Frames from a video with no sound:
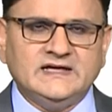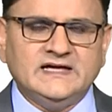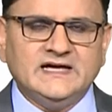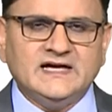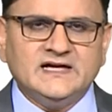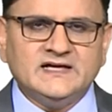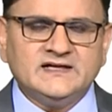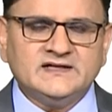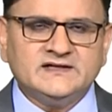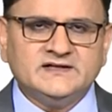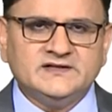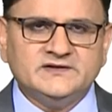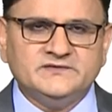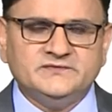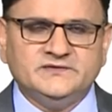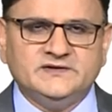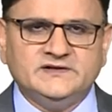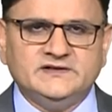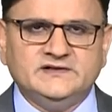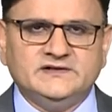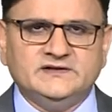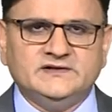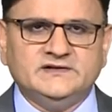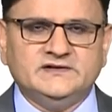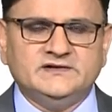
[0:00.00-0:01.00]

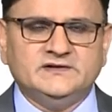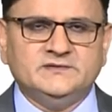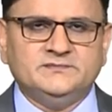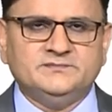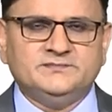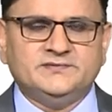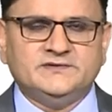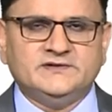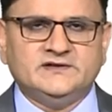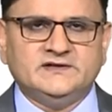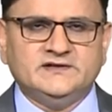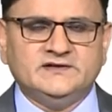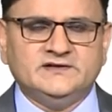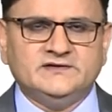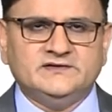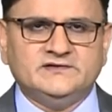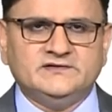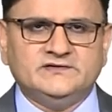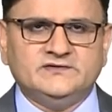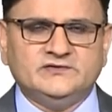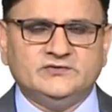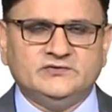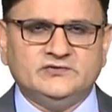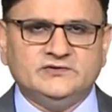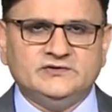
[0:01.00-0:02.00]
activating the prior
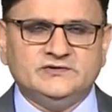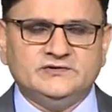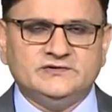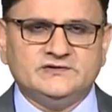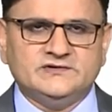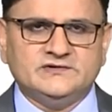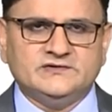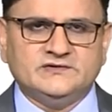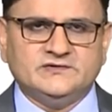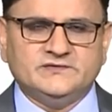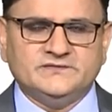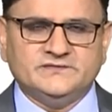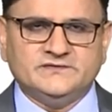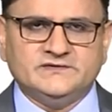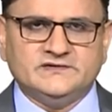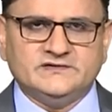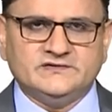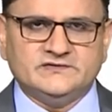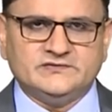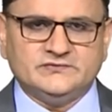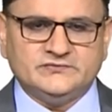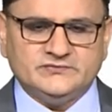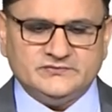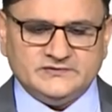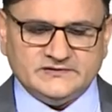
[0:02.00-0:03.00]
knowledge of the
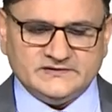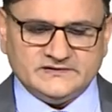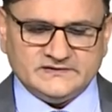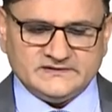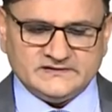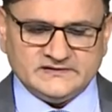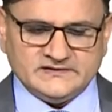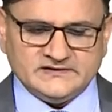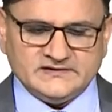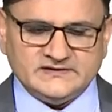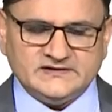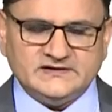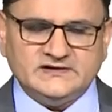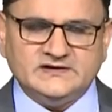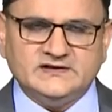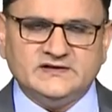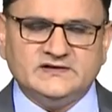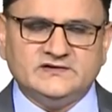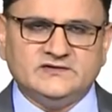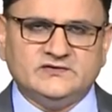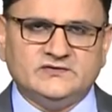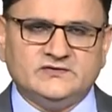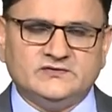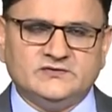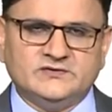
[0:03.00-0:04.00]
students in
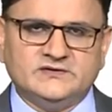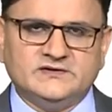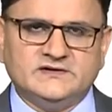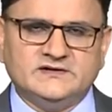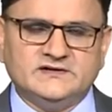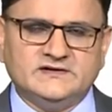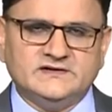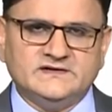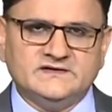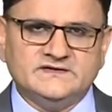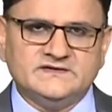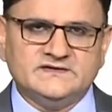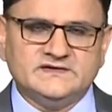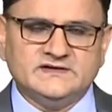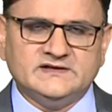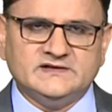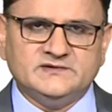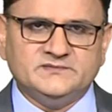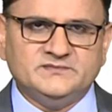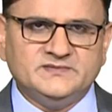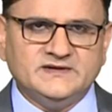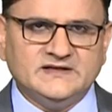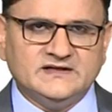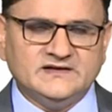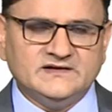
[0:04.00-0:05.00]
an organized
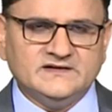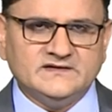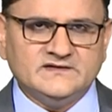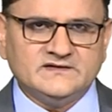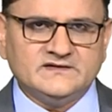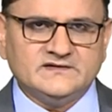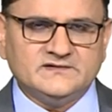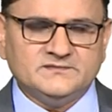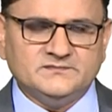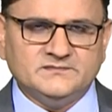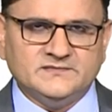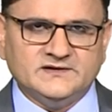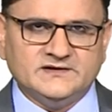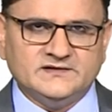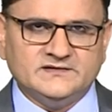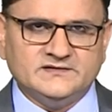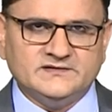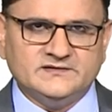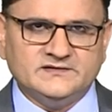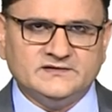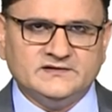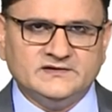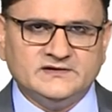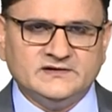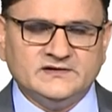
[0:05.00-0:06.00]
and balanced manner.